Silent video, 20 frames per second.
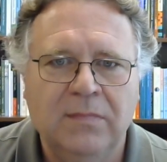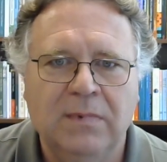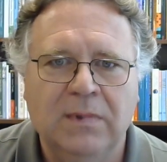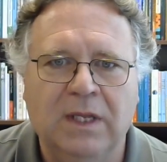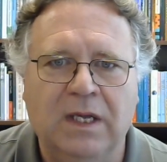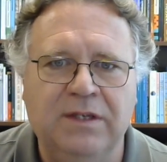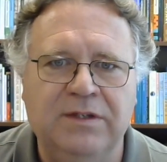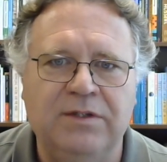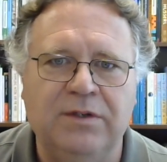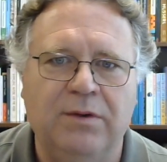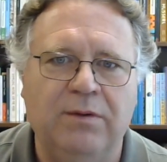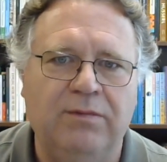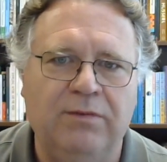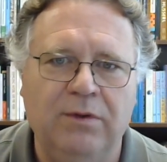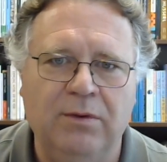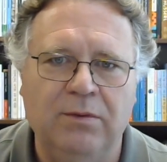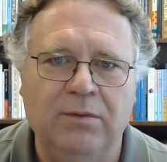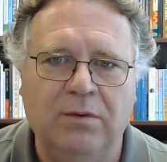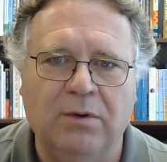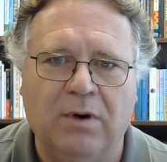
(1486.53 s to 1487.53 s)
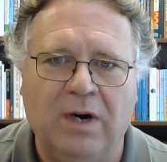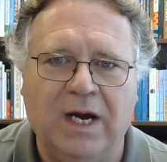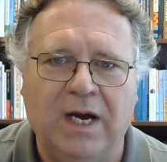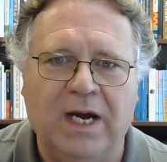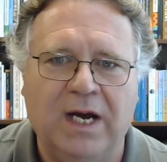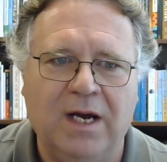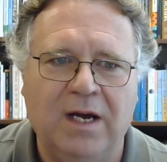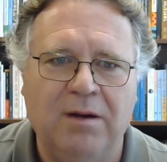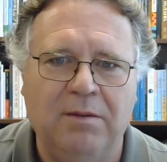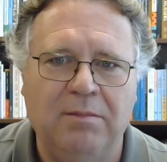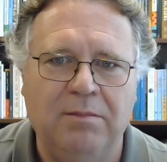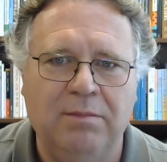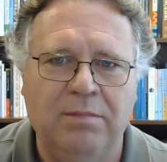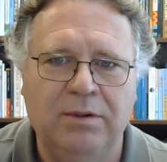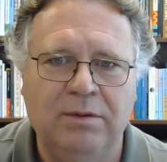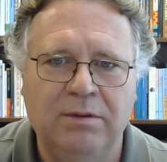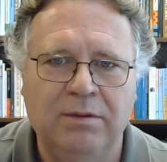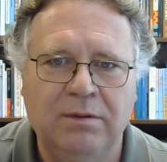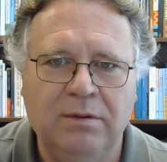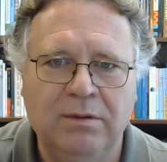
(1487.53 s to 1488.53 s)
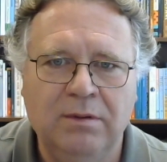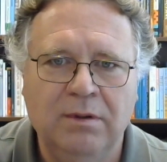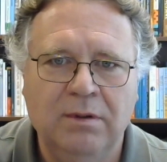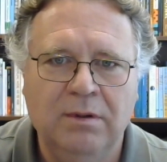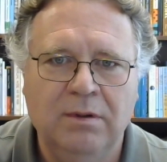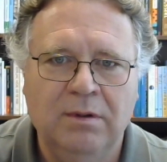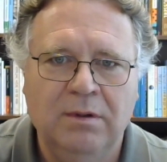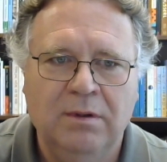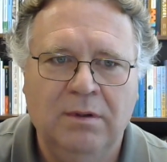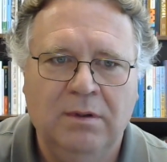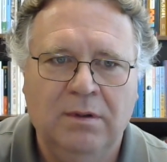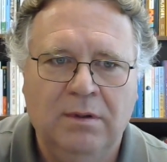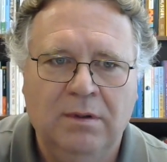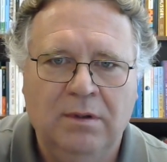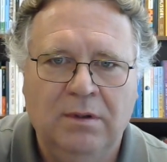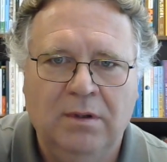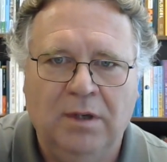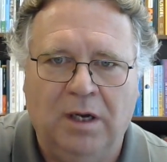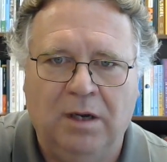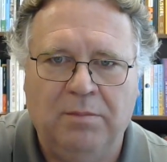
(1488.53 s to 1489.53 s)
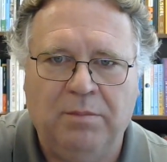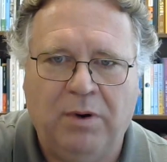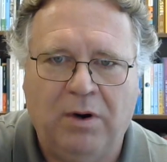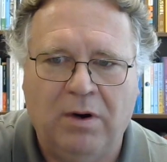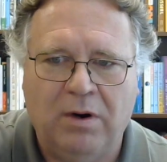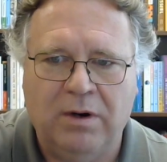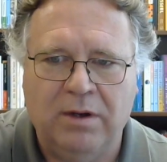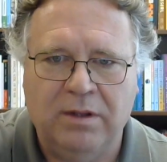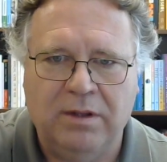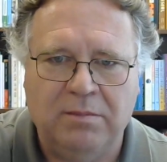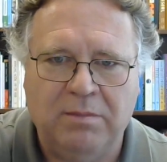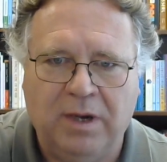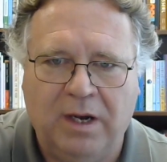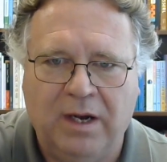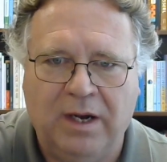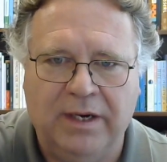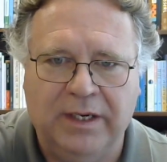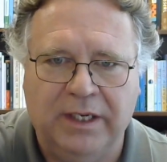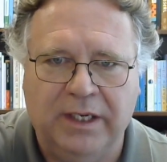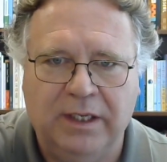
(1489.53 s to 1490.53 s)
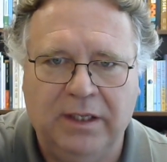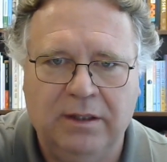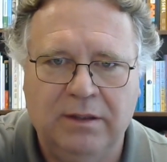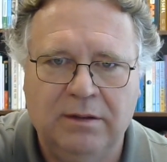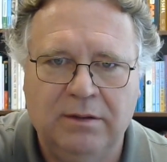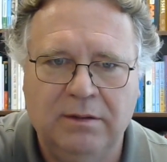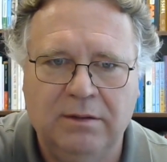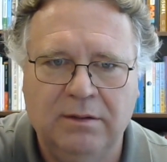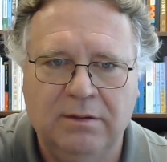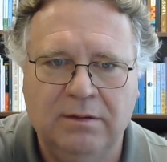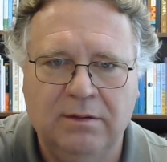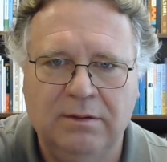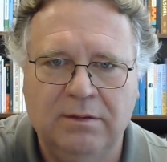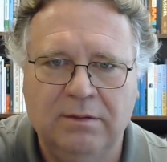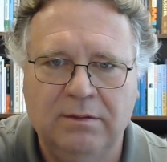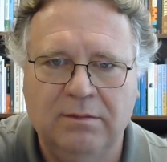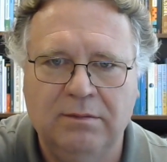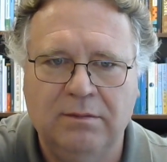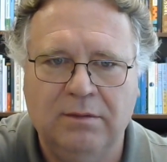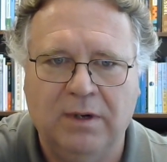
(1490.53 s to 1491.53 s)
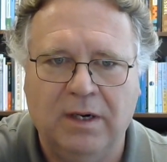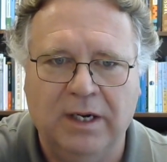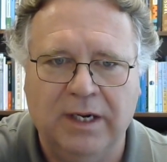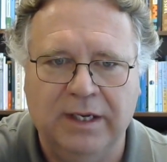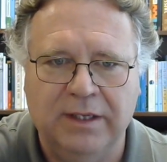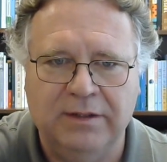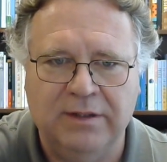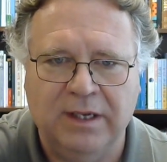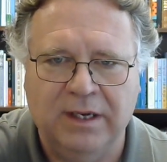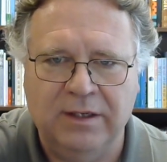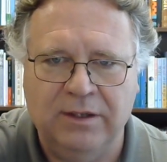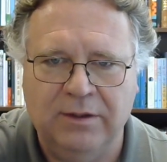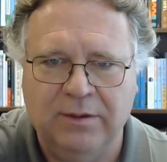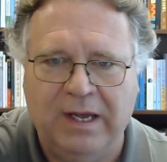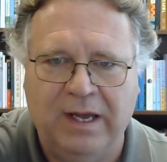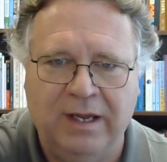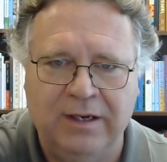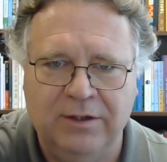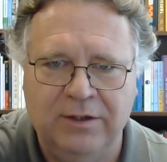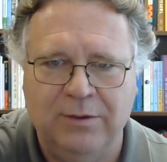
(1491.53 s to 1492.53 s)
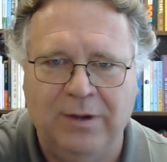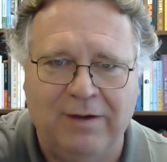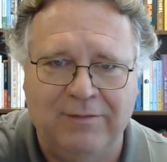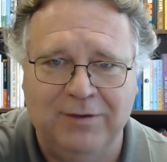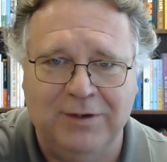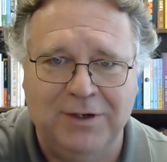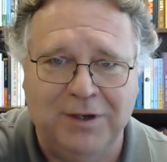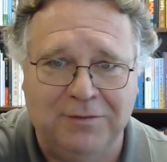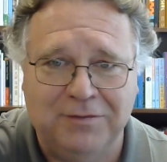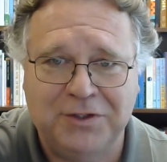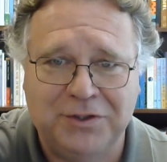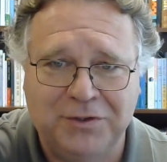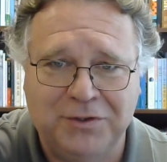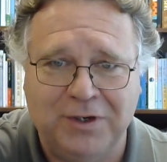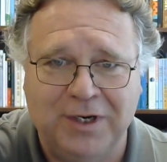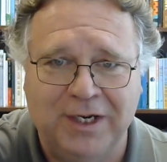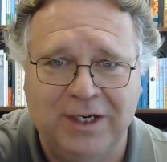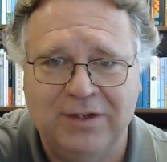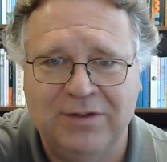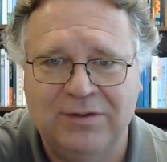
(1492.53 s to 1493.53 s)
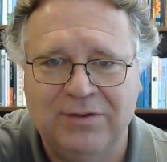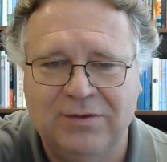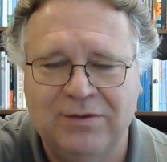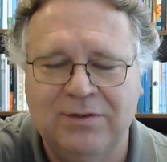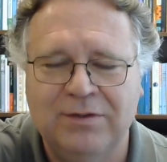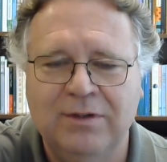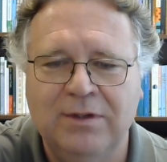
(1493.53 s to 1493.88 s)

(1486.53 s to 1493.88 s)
And so if you grab a part of the body, right, and you have enough strength,